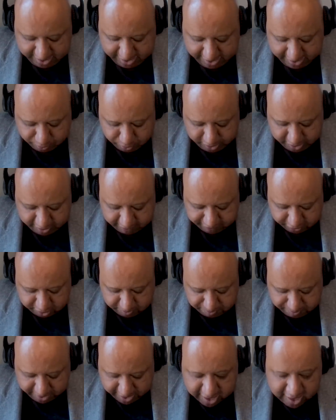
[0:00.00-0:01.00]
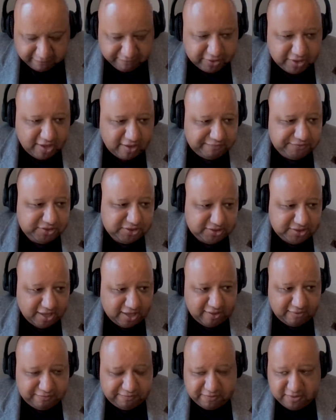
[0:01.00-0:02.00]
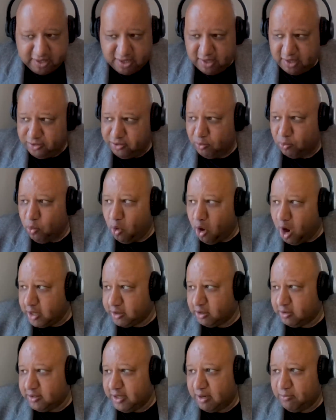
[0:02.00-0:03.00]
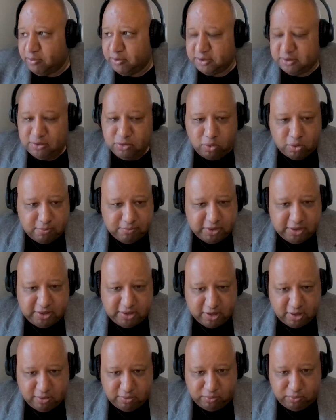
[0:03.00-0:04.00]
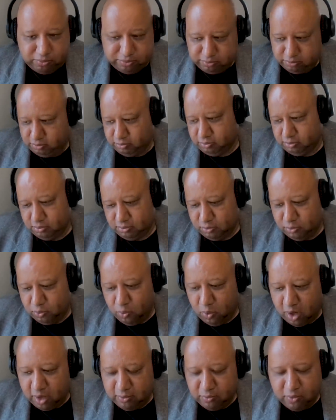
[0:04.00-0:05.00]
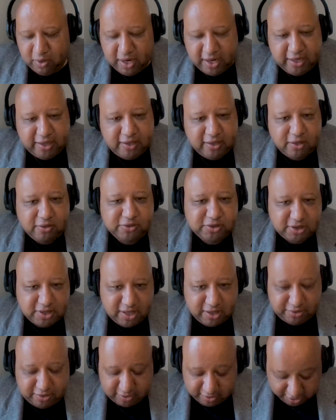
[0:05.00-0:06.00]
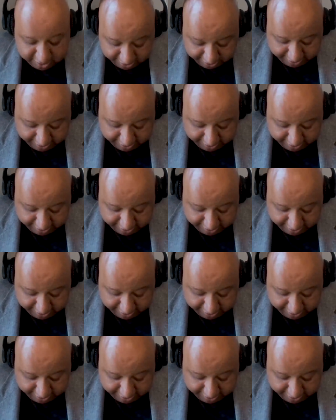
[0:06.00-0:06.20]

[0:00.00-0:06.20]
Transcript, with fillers: And whenever you pave enough stuff, the water that would normally go one way goes another.